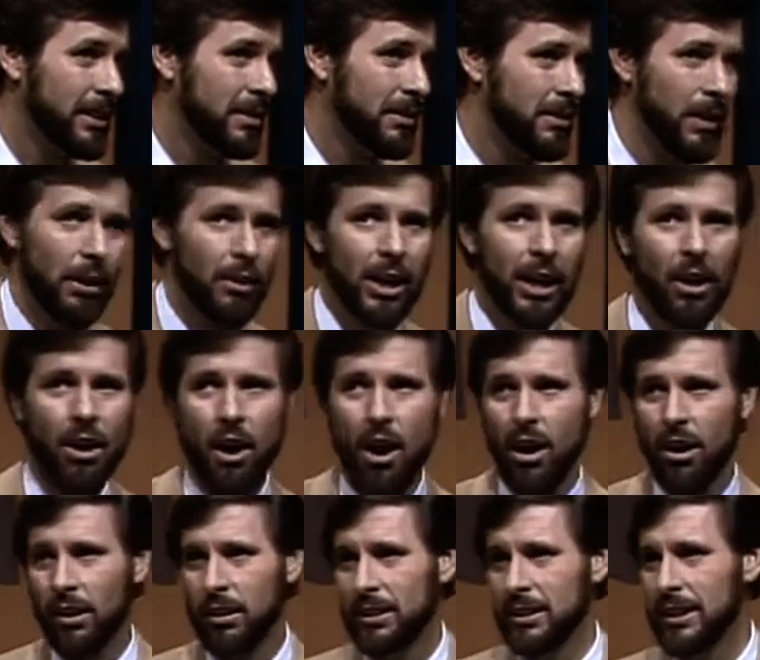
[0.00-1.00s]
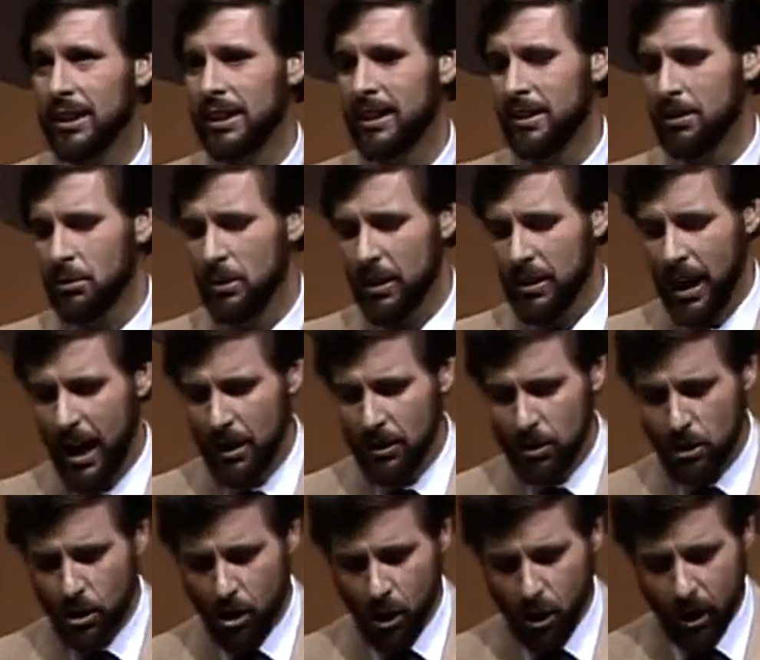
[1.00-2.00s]
very long without
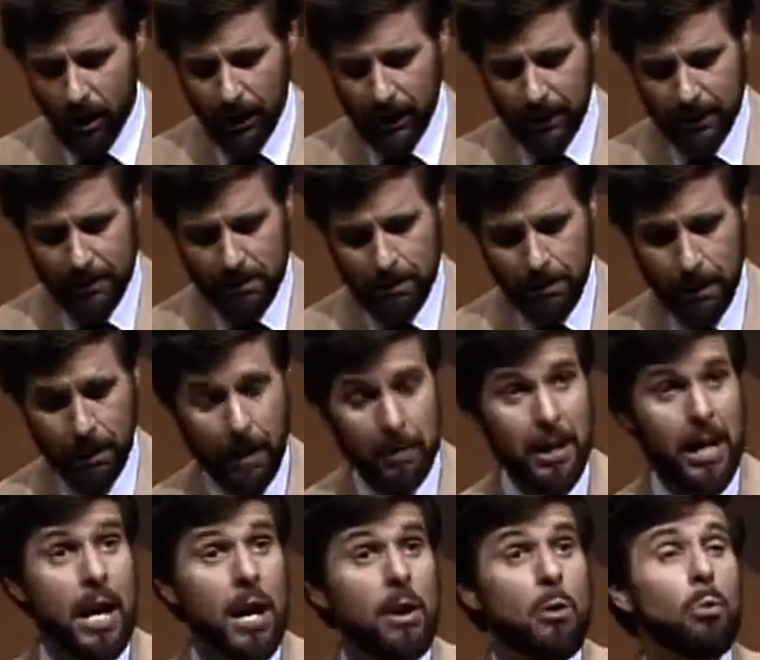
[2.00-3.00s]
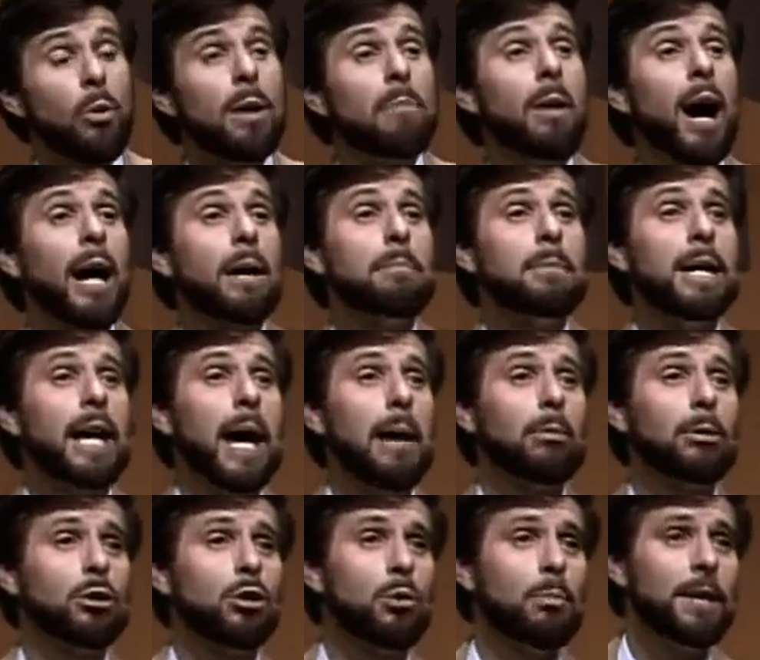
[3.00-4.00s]
joy. I mean, we might be
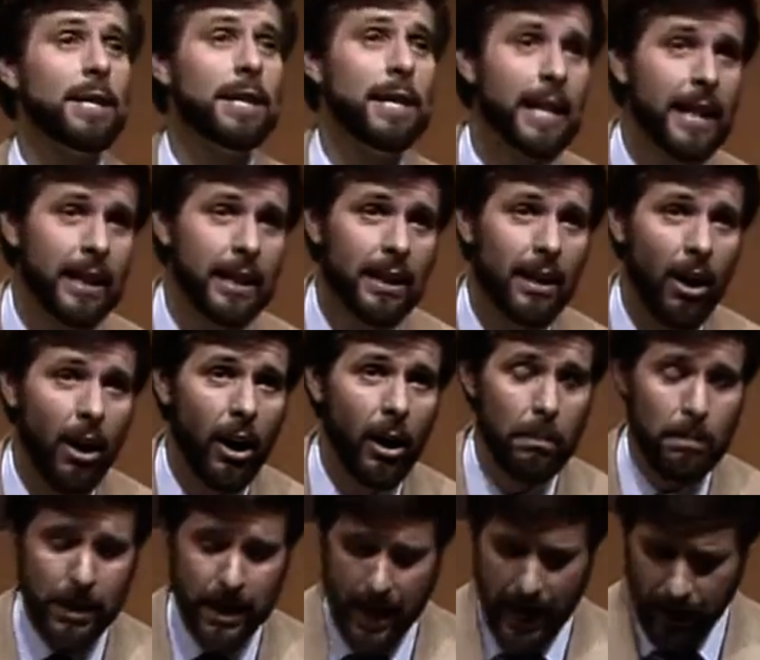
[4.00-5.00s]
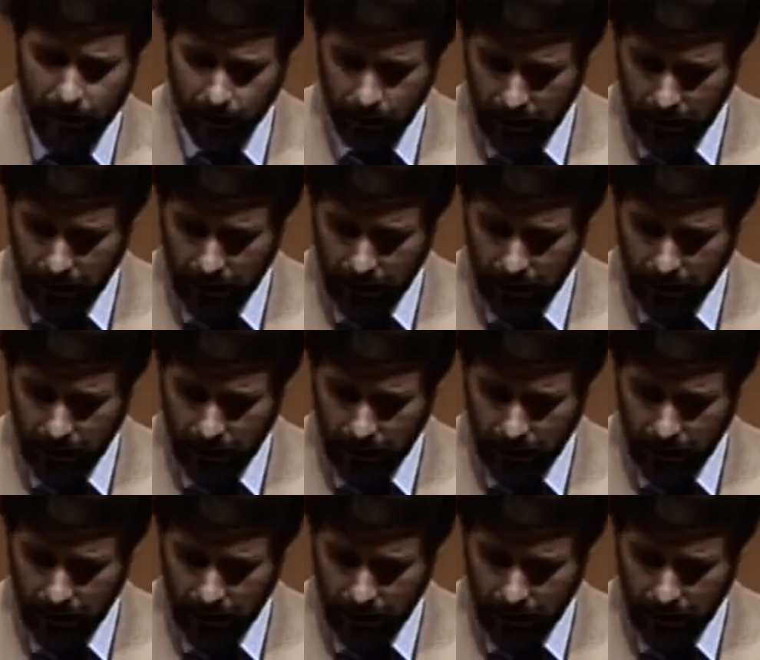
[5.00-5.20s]
able to begin our piano